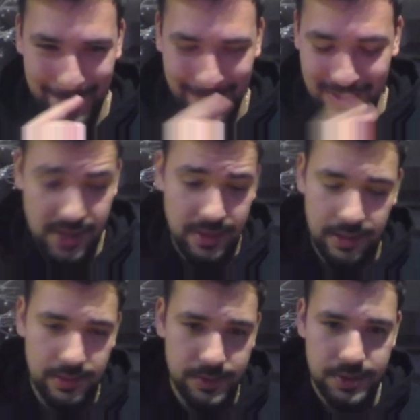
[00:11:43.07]
which I
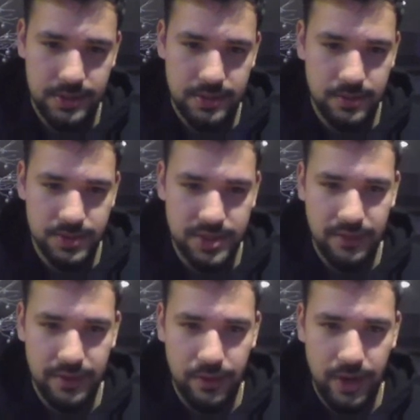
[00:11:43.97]
think was
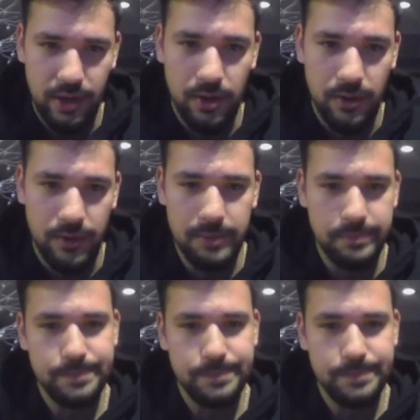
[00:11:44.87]
definitely the right call, right?